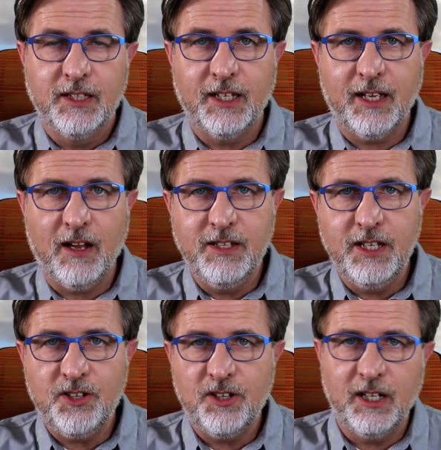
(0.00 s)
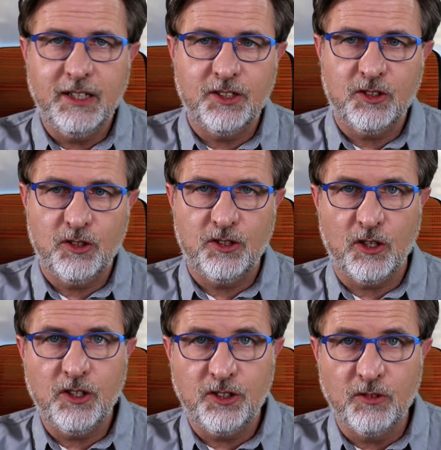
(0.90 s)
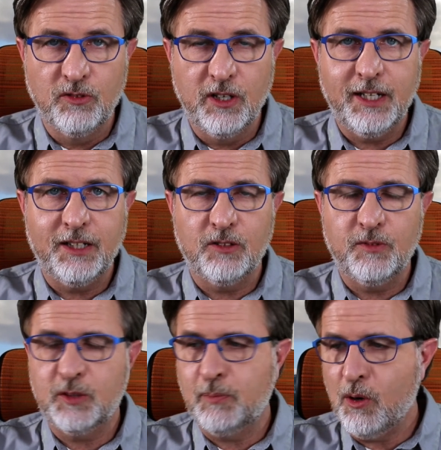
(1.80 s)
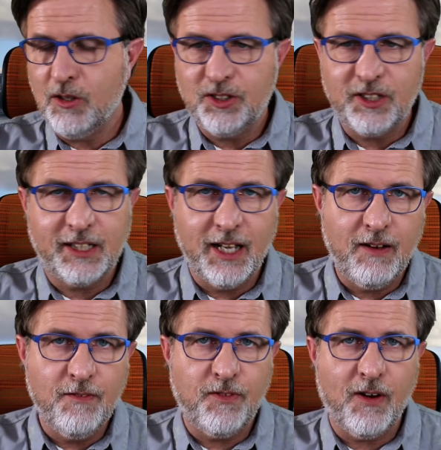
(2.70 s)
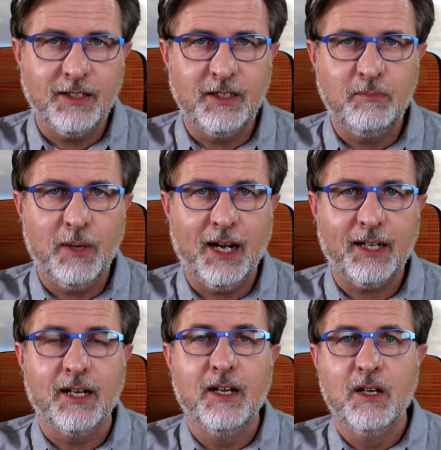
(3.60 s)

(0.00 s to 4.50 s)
they get initially there's a really good response, they get invited back,